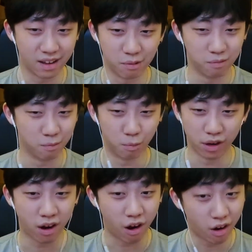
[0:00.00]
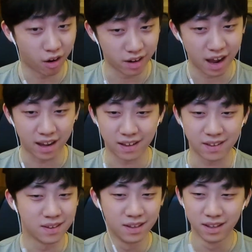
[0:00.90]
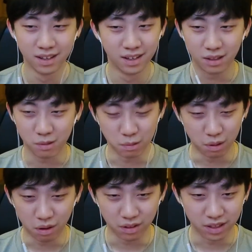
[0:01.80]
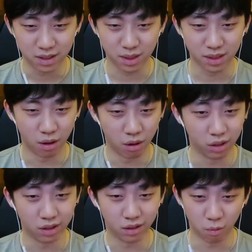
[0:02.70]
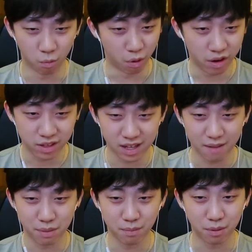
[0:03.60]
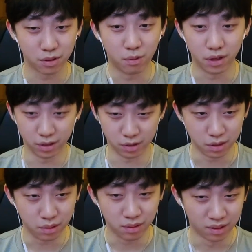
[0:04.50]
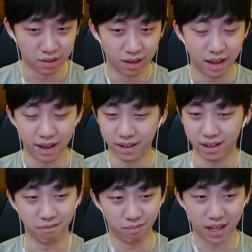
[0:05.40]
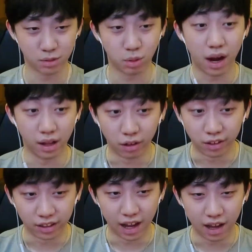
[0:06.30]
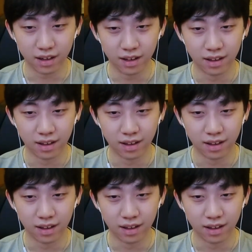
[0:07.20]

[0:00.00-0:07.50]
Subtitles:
I work hard. I do all the works that people don't want to do. And that's why I learned a lot.